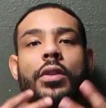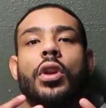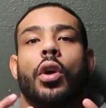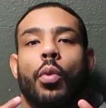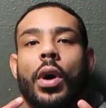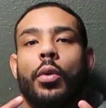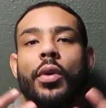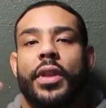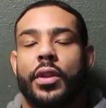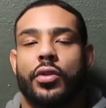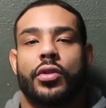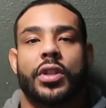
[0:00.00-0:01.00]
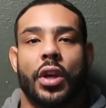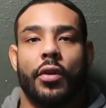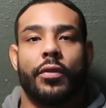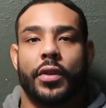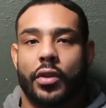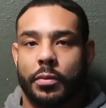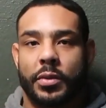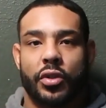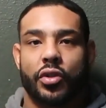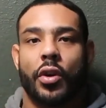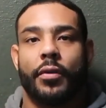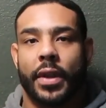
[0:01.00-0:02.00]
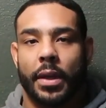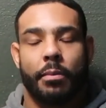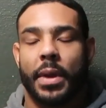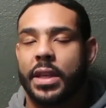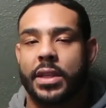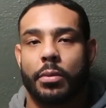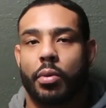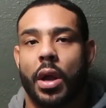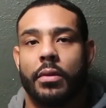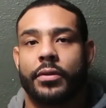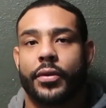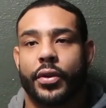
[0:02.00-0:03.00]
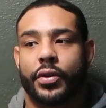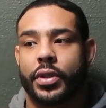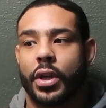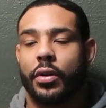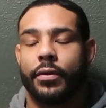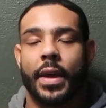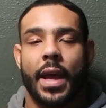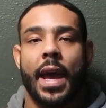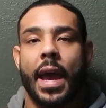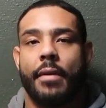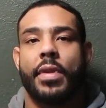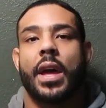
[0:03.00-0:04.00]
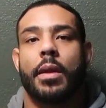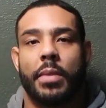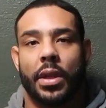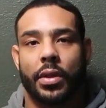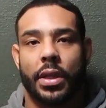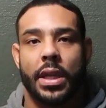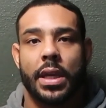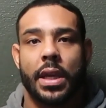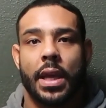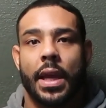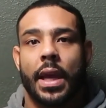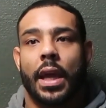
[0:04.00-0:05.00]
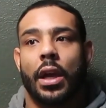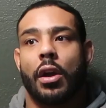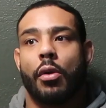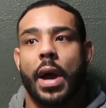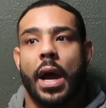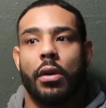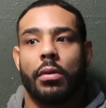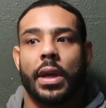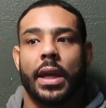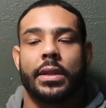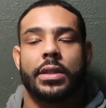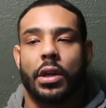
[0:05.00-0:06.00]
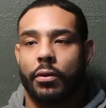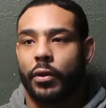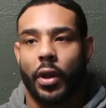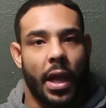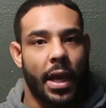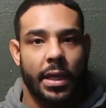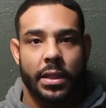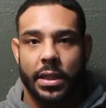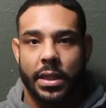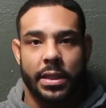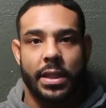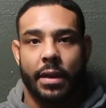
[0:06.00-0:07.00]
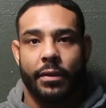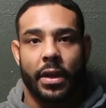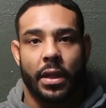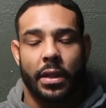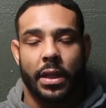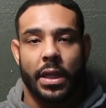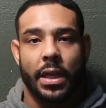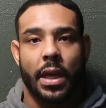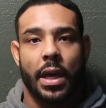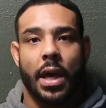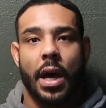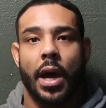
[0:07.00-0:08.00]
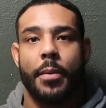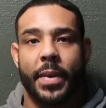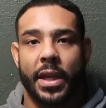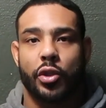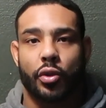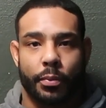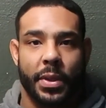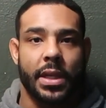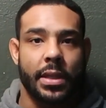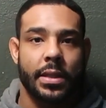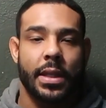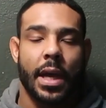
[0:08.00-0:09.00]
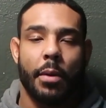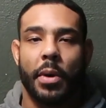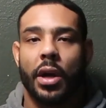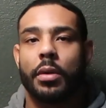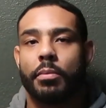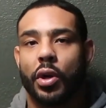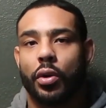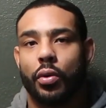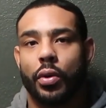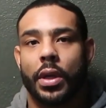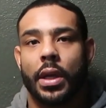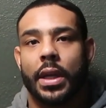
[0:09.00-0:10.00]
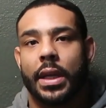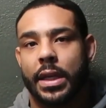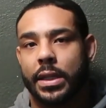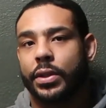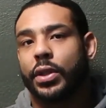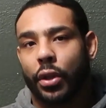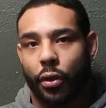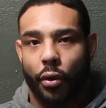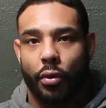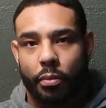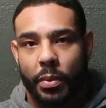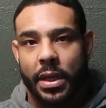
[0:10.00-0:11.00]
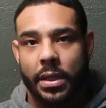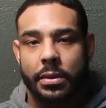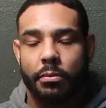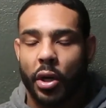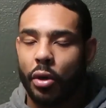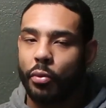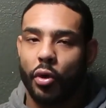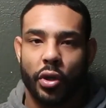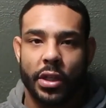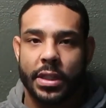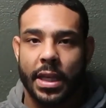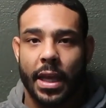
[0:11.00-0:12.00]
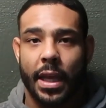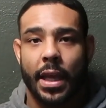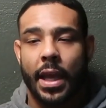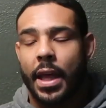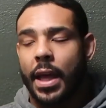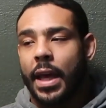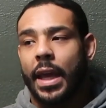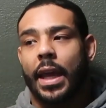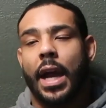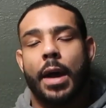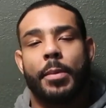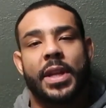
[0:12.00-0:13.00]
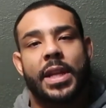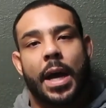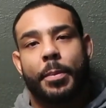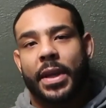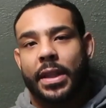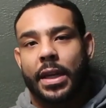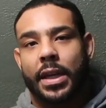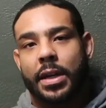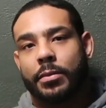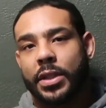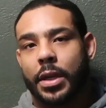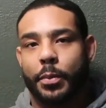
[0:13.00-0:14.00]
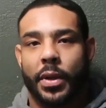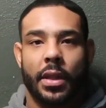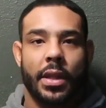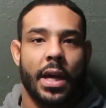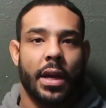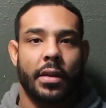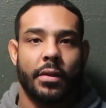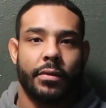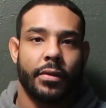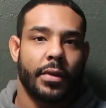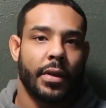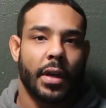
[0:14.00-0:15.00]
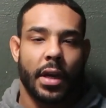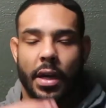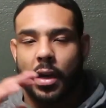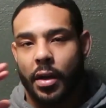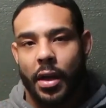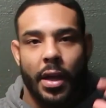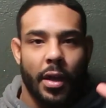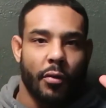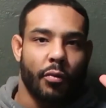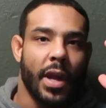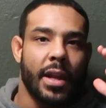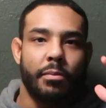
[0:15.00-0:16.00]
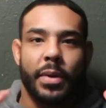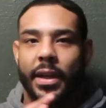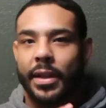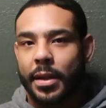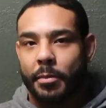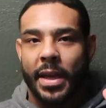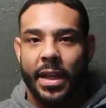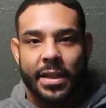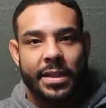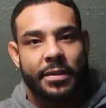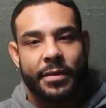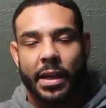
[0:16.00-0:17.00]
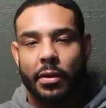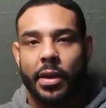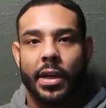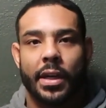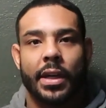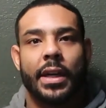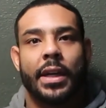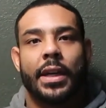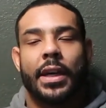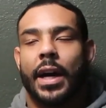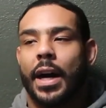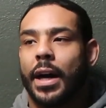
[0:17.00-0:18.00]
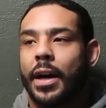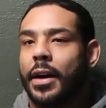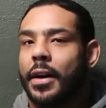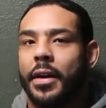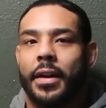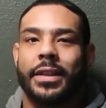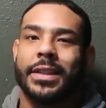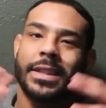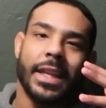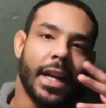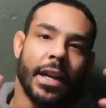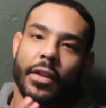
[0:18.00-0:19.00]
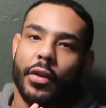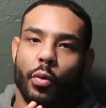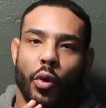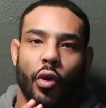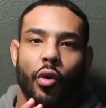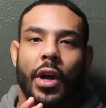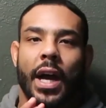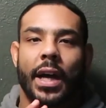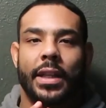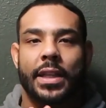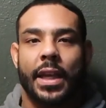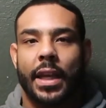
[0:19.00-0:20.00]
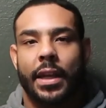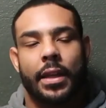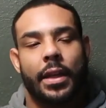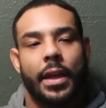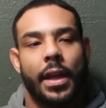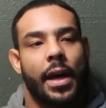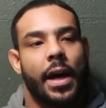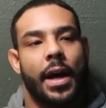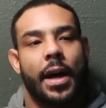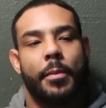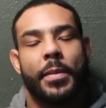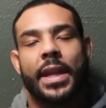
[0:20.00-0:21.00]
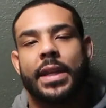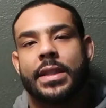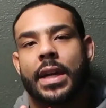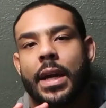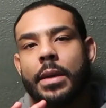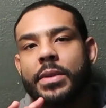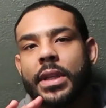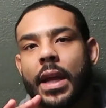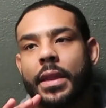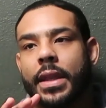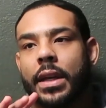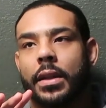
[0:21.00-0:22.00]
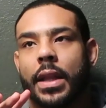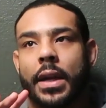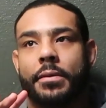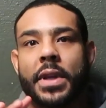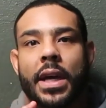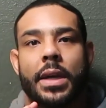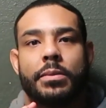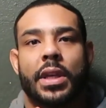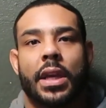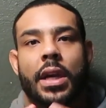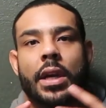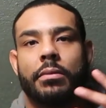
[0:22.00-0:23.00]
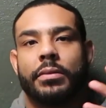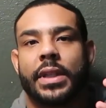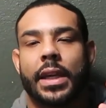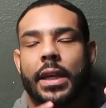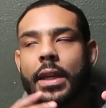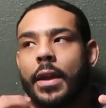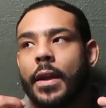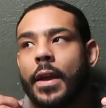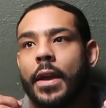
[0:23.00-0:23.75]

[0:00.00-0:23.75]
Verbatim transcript: you know well within yourself in terms of solving basic problems for yourself have that ability and go out and self-reliance is definitely a major piece now monk mode is the third piece monk mode is a a common topic that comes up in a lot of uh, red pill manosphere uh, side of the world content uh, many times. And I think a lot of times it comes like